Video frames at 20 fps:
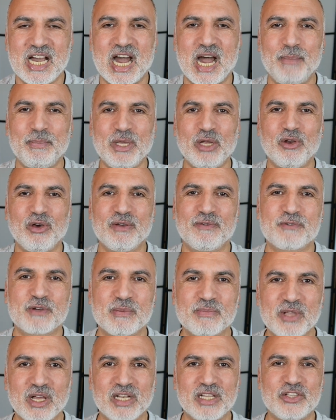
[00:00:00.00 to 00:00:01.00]
I'm Eloy
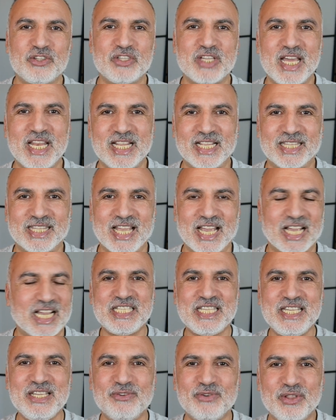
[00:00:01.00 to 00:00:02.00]
from Knowledge Sharing
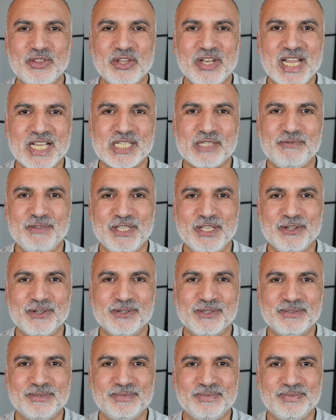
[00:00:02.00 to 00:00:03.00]
Tech. See you in the next video.